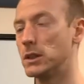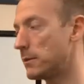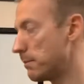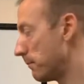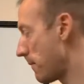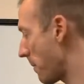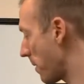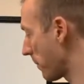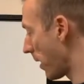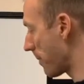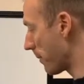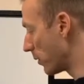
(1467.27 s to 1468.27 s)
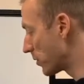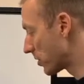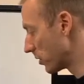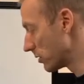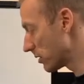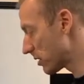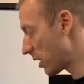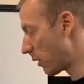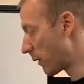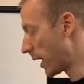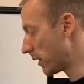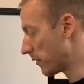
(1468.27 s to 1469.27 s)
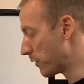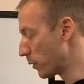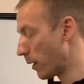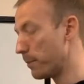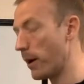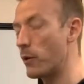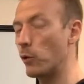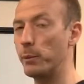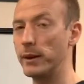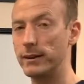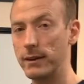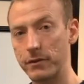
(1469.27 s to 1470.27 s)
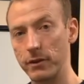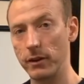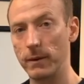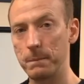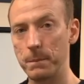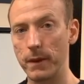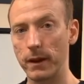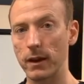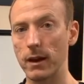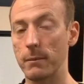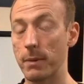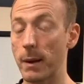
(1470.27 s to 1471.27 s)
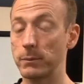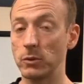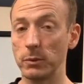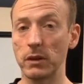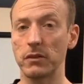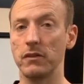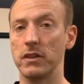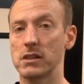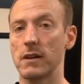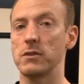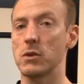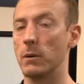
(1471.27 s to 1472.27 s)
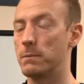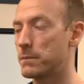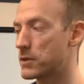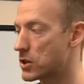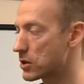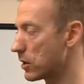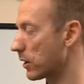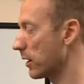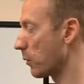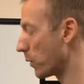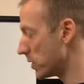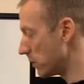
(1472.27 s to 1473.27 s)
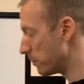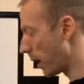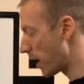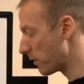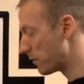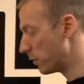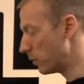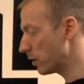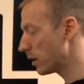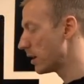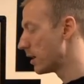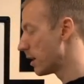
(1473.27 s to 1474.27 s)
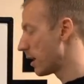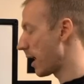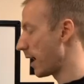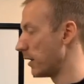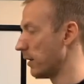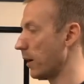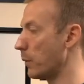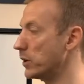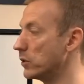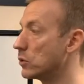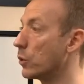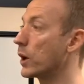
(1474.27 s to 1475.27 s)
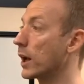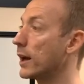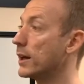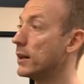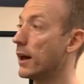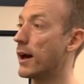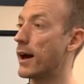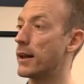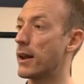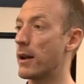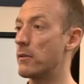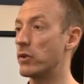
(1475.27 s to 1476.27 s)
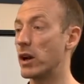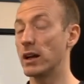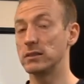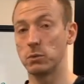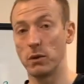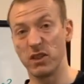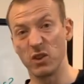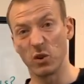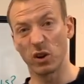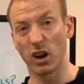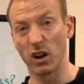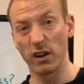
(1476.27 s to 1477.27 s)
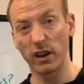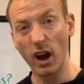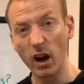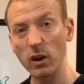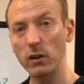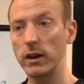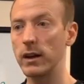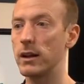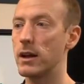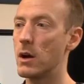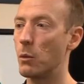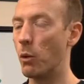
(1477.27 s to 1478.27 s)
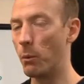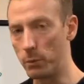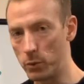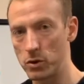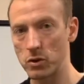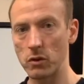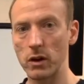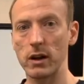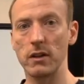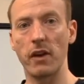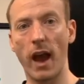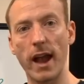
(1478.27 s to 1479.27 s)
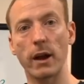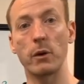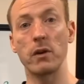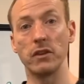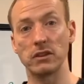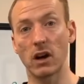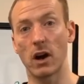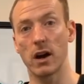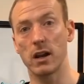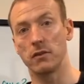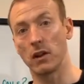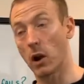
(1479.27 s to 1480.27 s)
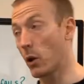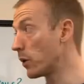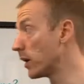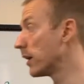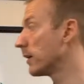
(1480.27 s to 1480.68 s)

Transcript: maybe my emotions around the food I buy will be different, okay? And perhaps it'll be different for yourself as well. So just look at when you buy your food and when you're doing it and realize whether you're kind of like hungry, what mood you're in, if you're angry, if you're tired, if you're lonely,